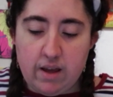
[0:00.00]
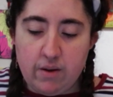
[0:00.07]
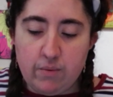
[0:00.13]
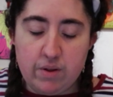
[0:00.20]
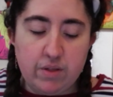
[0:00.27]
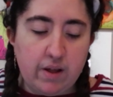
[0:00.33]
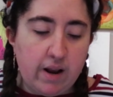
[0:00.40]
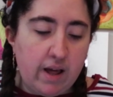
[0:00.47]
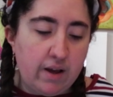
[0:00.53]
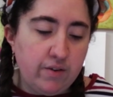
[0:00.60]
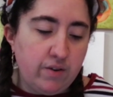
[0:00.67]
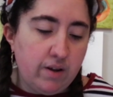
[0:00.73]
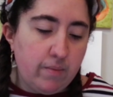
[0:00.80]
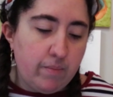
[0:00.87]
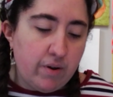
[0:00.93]
was a long
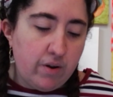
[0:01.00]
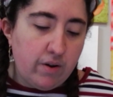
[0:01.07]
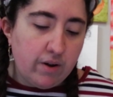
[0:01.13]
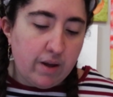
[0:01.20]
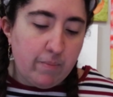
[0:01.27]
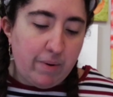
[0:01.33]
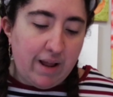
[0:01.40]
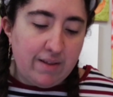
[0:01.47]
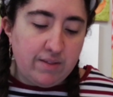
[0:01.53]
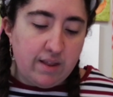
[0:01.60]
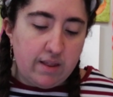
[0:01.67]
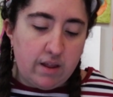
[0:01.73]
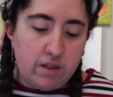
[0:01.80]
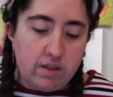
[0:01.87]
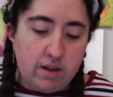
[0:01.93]
shot, but Loki
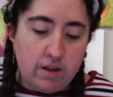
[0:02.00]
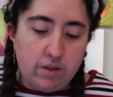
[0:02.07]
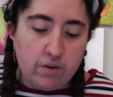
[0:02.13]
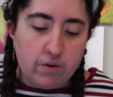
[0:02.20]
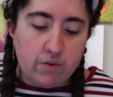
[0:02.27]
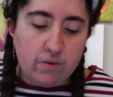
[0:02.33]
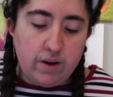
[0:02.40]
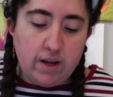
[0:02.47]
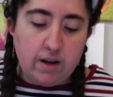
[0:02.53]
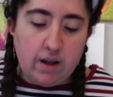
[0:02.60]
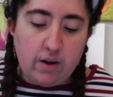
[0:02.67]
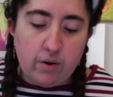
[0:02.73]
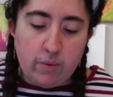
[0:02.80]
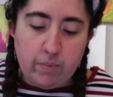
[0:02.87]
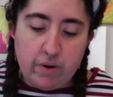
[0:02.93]
planted the seeds of greed,
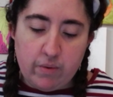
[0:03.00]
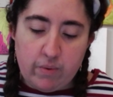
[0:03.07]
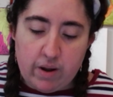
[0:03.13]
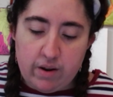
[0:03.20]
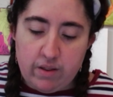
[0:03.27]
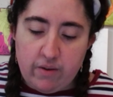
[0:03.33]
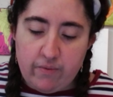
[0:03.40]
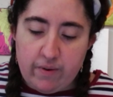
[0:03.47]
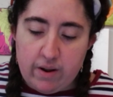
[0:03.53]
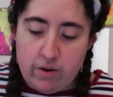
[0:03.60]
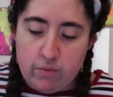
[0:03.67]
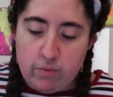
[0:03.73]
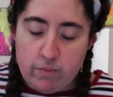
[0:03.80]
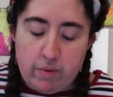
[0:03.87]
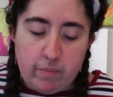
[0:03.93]
and hopefully one of the
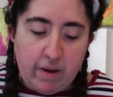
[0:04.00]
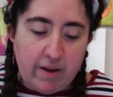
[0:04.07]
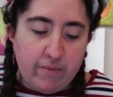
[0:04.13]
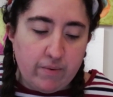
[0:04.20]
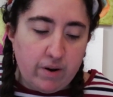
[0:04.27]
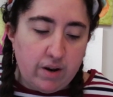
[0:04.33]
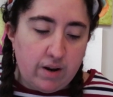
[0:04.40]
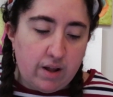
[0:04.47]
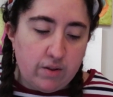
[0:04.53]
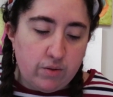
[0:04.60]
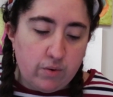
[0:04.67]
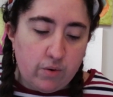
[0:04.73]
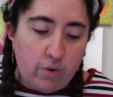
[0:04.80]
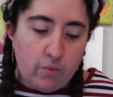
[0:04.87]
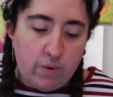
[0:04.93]
fellows would be mindful enough
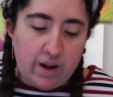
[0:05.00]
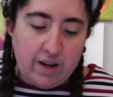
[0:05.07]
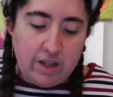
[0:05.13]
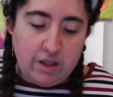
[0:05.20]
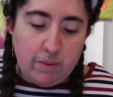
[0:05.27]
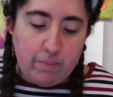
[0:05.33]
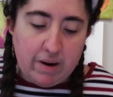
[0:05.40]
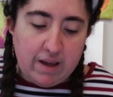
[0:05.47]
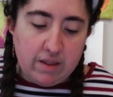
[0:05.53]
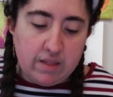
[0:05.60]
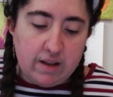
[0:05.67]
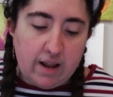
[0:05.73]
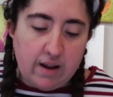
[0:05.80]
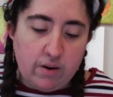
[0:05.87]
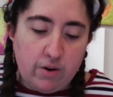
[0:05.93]
to go raiding the place,
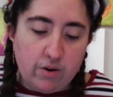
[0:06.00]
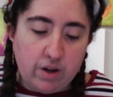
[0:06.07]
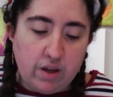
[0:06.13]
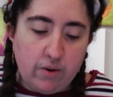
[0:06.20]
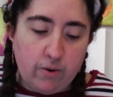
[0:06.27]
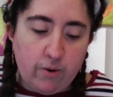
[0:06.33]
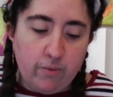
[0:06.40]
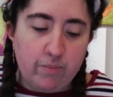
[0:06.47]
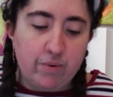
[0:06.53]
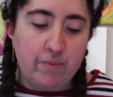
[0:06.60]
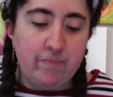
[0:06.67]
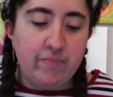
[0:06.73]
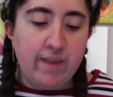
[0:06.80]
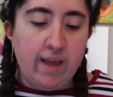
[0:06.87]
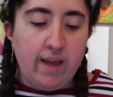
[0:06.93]
like Loki hoped.
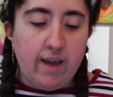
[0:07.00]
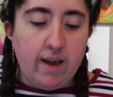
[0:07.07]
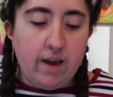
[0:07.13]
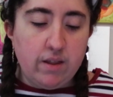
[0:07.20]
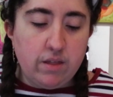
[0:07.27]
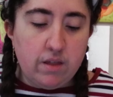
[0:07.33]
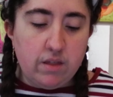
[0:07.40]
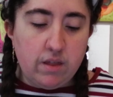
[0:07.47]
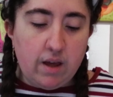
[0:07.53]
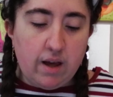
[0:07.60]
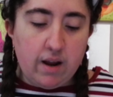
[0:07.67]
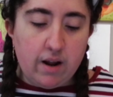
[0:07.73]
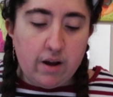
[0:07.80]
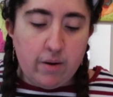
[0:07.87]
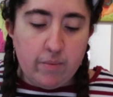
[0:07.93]
And since he
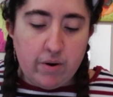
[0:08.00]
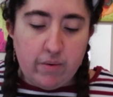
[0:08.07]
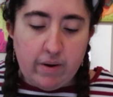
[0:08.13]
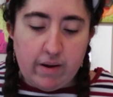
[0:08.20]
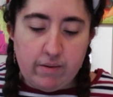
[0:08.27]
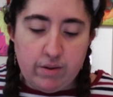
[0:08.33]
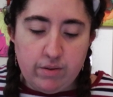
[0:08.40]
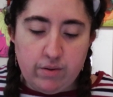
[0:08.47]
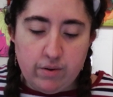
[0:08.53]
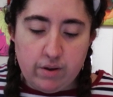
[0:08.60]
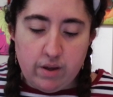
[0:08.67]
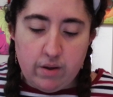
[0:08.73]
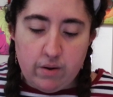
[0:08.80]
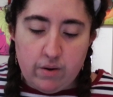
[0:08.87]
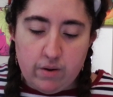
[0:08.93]
had a couple of hours to
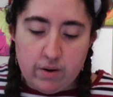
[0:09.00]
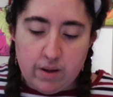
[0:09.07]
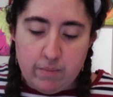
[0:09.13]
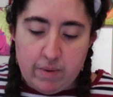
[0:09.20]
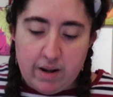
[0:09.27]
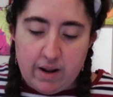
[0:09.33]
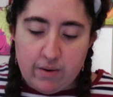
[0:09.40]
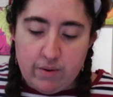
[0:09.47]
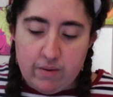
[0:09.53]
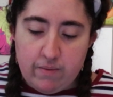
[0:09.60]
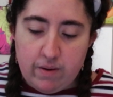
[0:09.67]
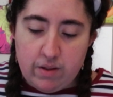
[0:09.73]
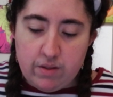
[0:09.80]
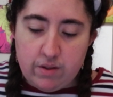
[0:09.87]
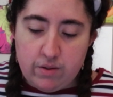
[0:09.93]
kill, Loki made a quick
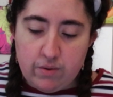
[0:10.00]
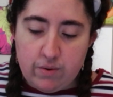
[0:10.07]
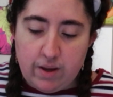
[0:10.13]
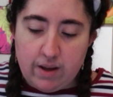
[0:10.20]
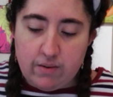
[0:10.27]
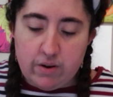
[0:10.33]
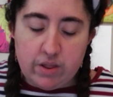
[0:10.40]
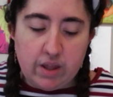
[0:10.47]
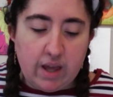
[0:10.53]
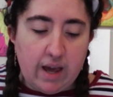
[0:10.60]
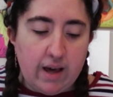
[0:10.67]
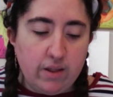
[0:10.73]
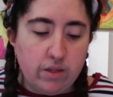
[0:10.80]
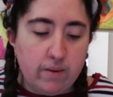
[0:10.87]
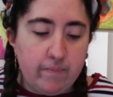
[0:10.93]
visit to Ingrid's
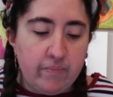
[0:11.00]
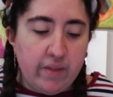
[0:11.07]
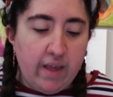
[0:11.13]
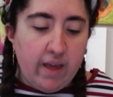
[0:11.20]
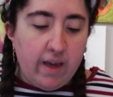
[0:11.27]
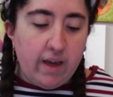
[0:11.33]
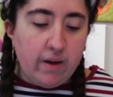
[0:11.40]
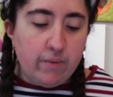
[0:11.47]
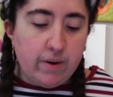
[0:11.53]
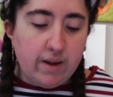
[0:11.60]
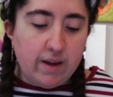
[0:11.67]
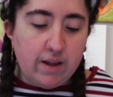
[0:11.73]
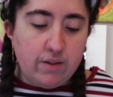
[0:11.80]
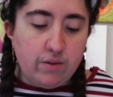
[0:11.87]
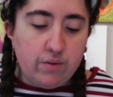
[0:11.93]
castle. And when
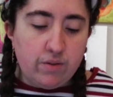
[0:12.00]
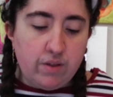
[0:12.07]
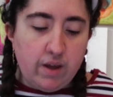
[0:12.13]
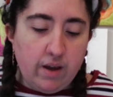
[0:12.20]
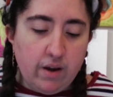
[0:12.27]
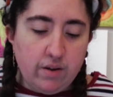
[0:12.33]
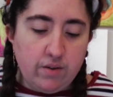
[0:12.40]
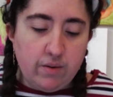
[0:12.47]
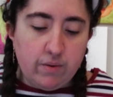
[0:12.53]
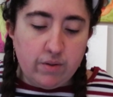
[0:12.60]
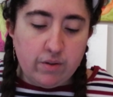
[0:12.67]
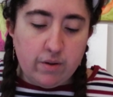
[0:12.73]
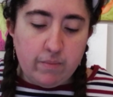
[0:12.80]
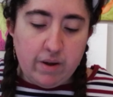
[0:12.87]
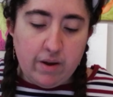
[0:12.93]
he came to see her, she
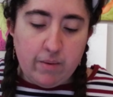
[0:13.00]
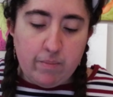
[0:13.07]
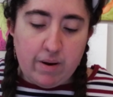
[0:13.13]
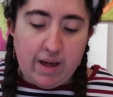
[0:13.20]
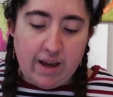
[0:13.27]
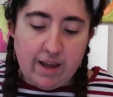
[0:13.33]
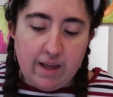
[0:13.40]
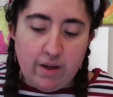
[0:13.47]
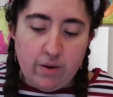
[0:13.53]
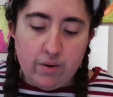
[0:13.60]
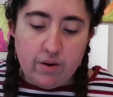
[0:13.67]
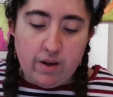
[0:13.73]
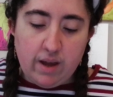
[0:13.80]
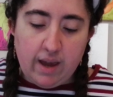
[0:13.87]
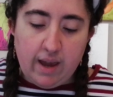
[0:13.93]
was combing her black
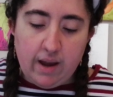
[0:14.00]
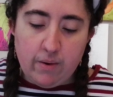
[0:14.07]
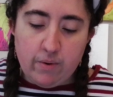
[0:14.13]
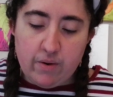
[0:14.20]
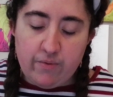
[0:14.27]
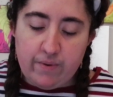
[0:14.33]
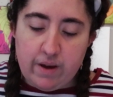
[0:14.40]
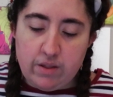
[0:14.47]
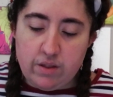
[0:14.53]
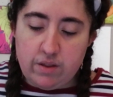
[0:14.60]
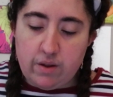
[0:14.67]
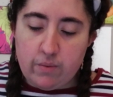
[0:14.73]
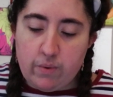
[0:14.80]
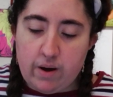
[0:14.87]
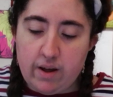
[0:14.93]
hair while facing
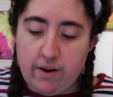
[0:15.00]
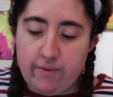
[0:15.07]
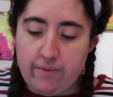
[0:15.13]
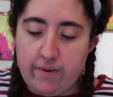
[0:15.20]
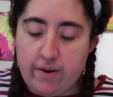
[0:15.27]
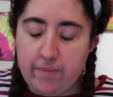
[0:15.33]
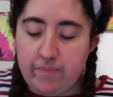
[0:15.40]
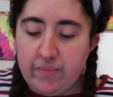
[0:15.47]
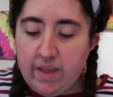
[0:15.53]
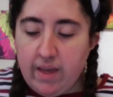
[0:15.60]
the waterfall.